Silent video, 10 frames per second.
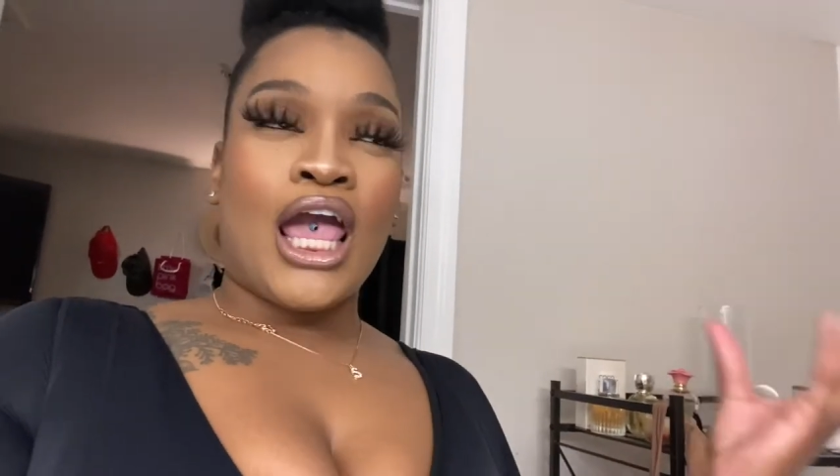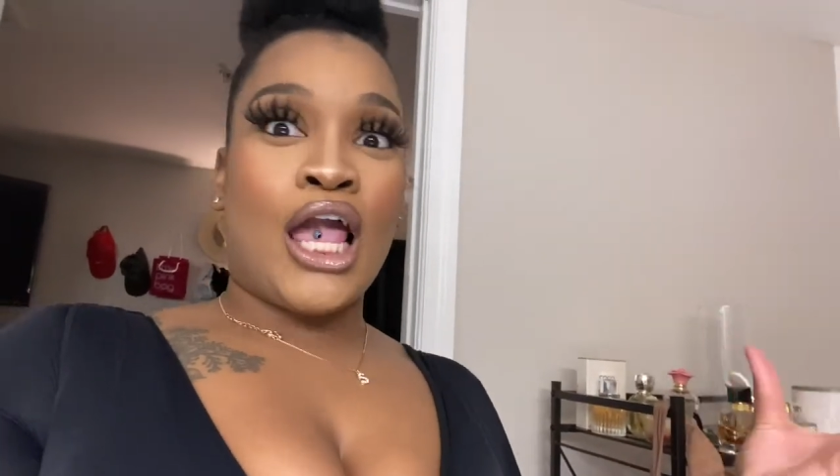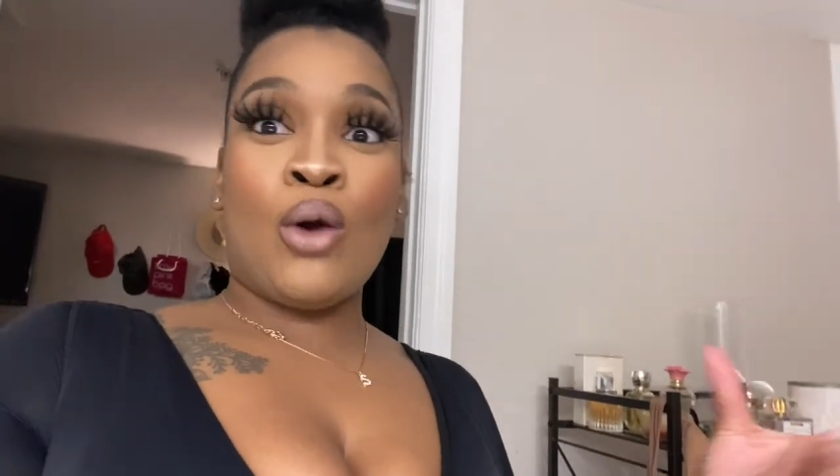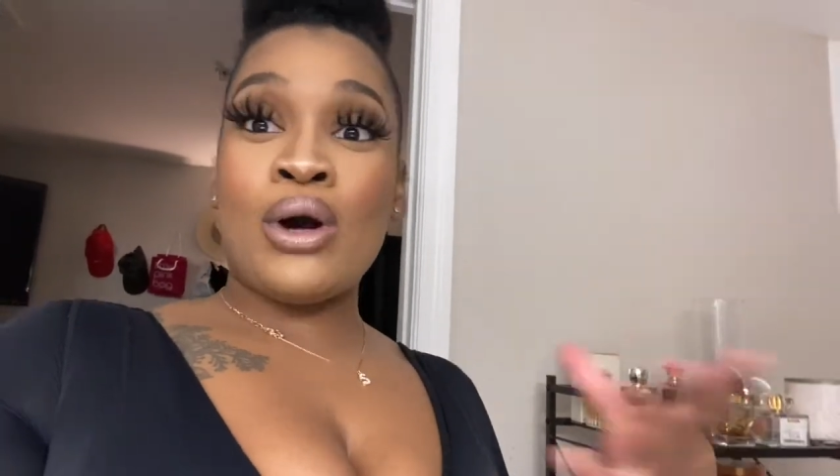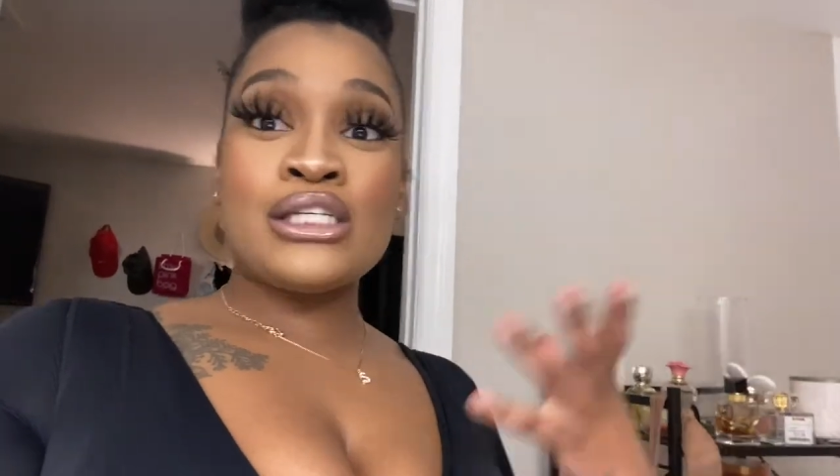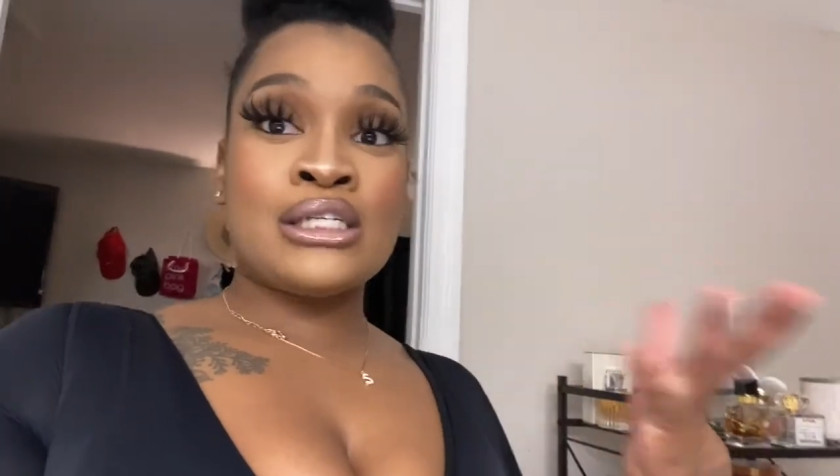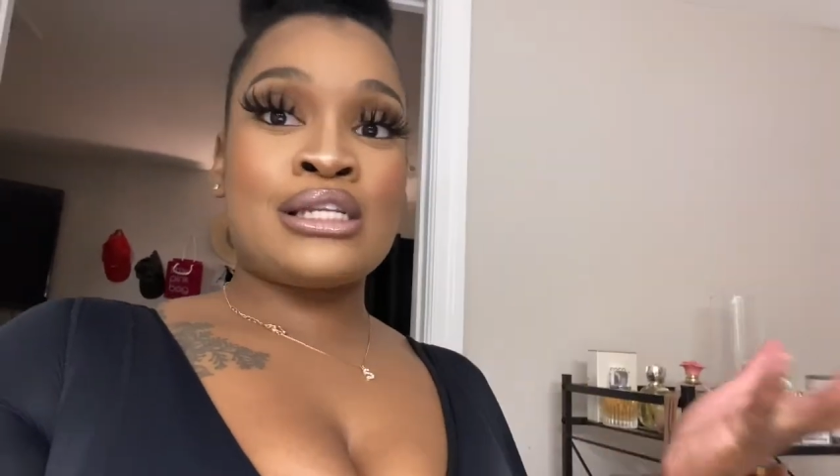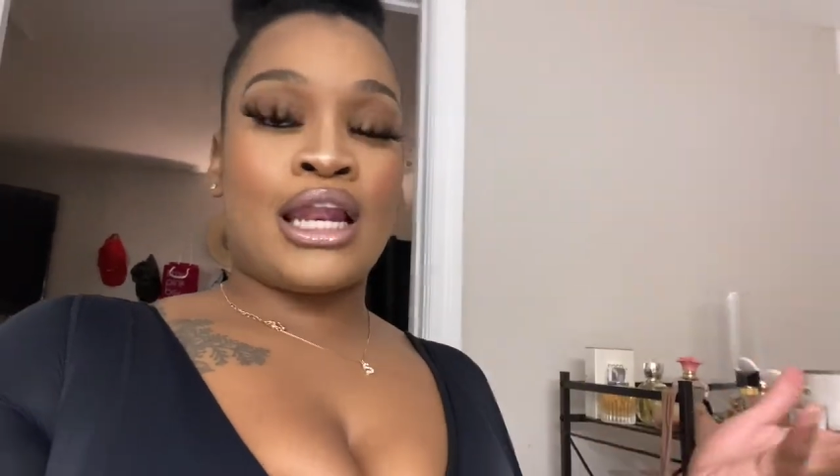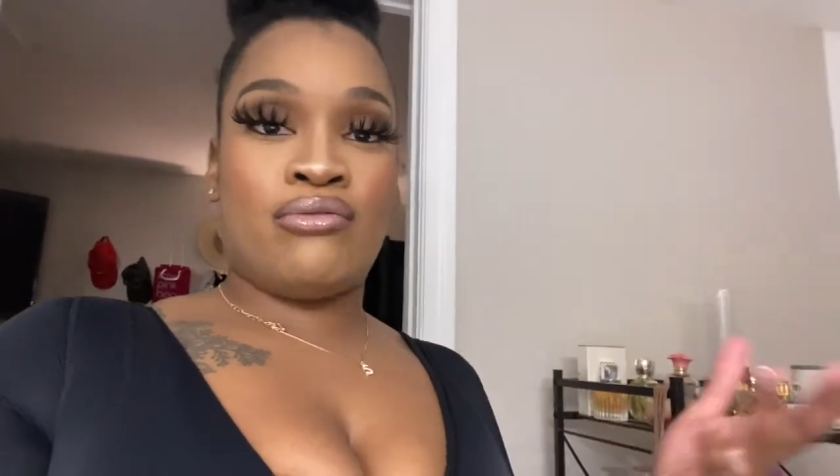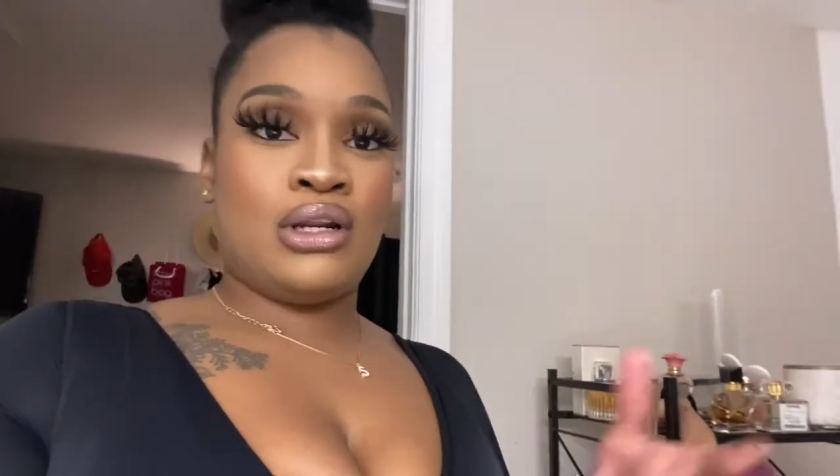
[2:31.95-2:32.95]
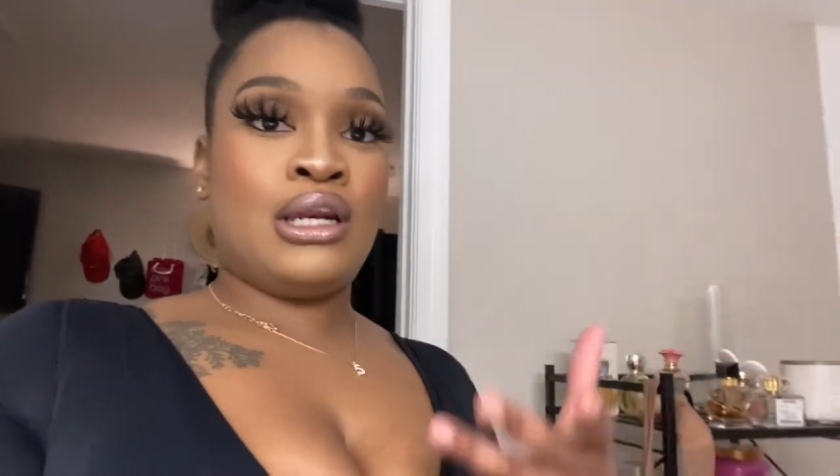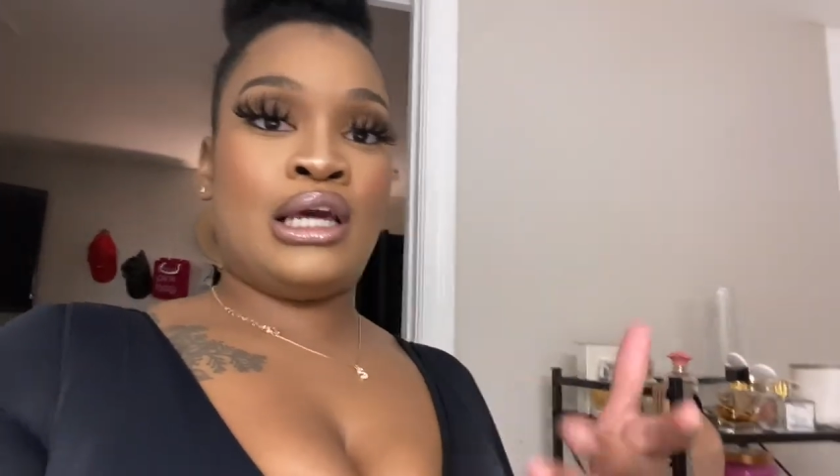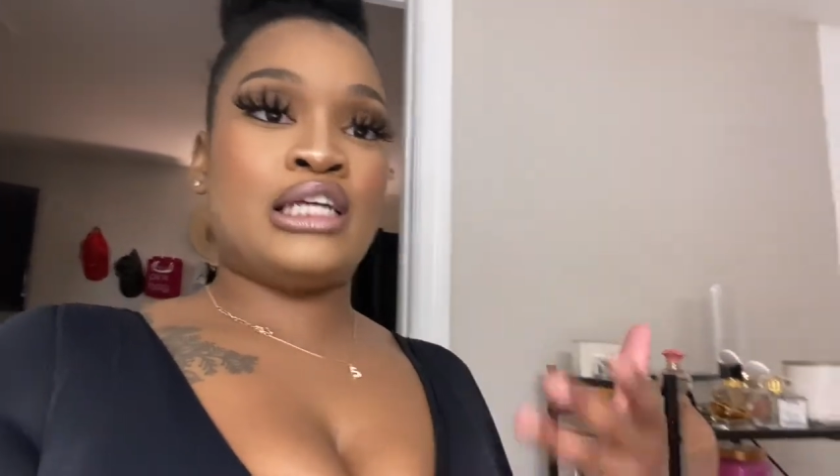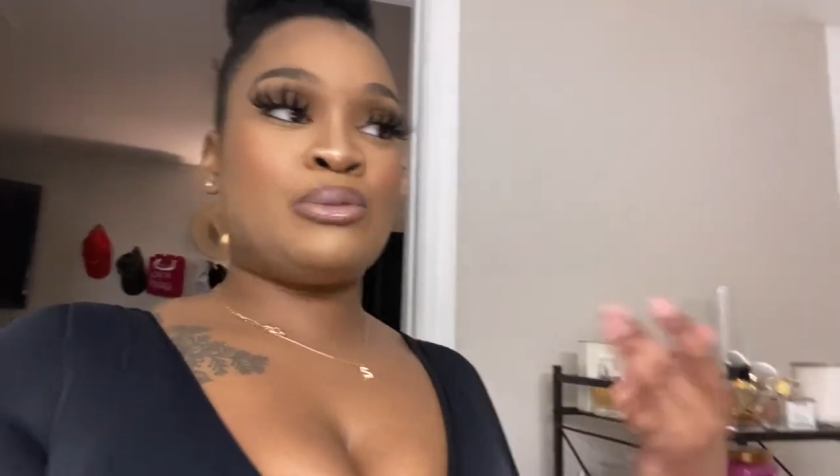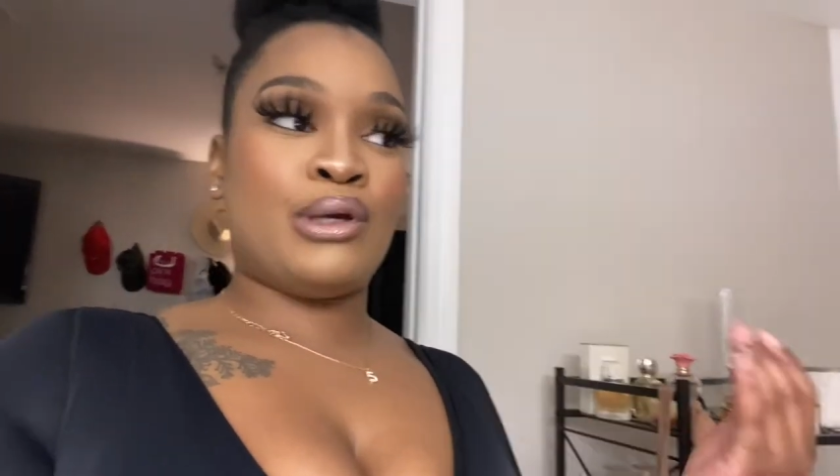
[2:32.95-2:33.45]
it was it's not even a
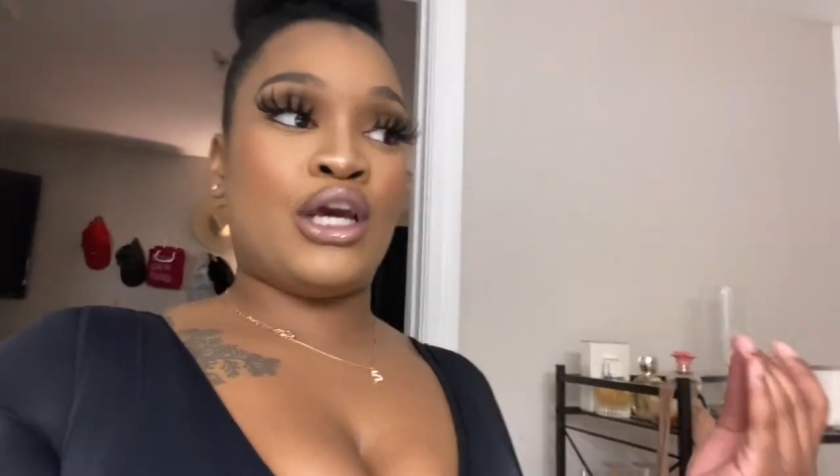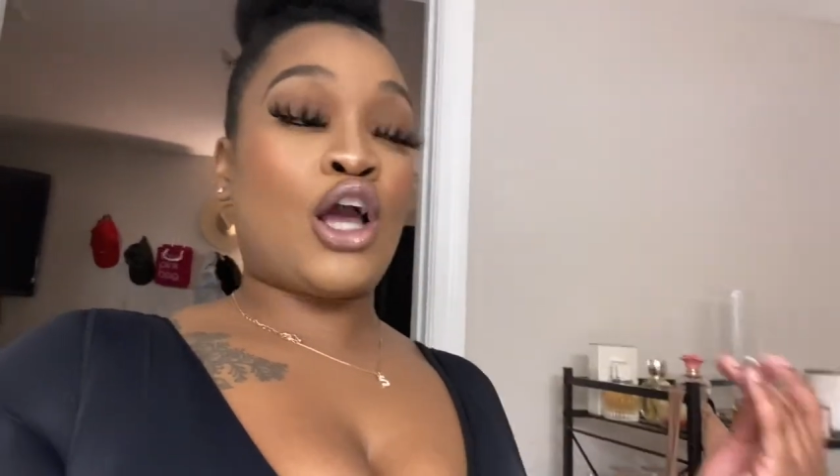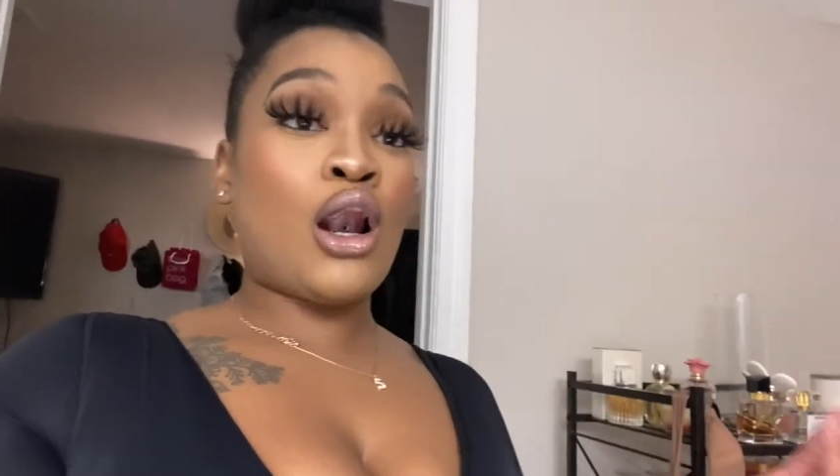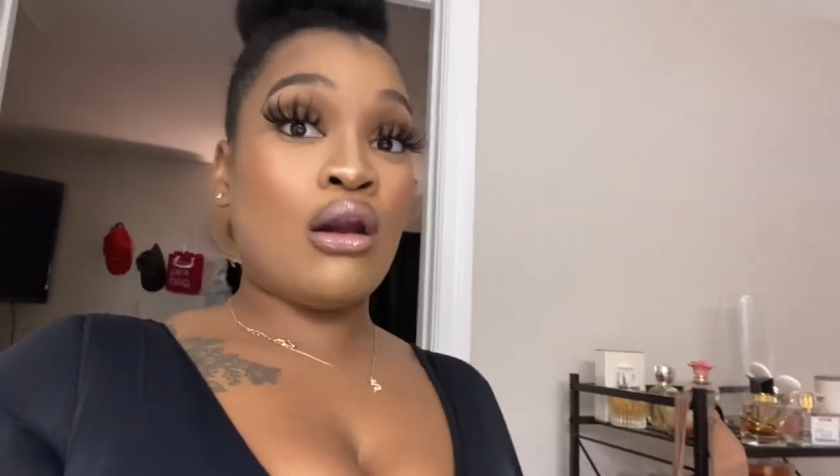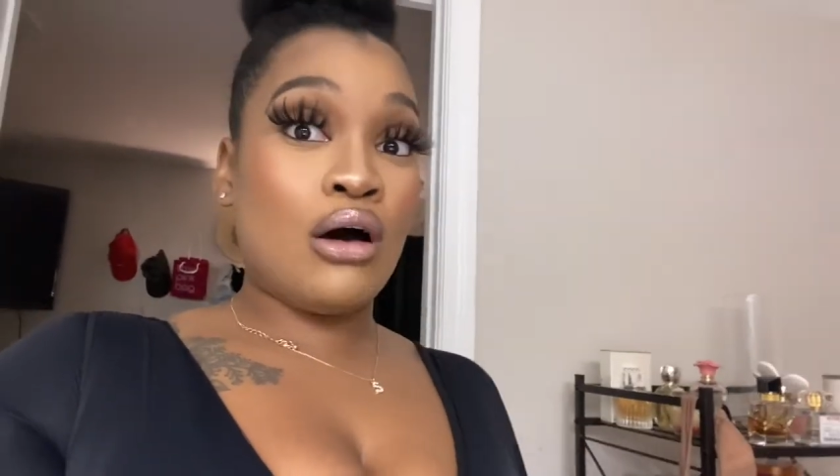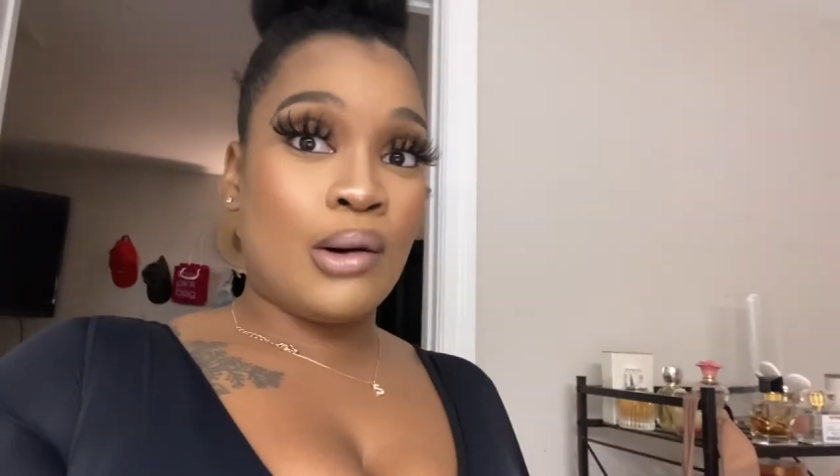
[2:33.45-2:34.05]
lesbian club,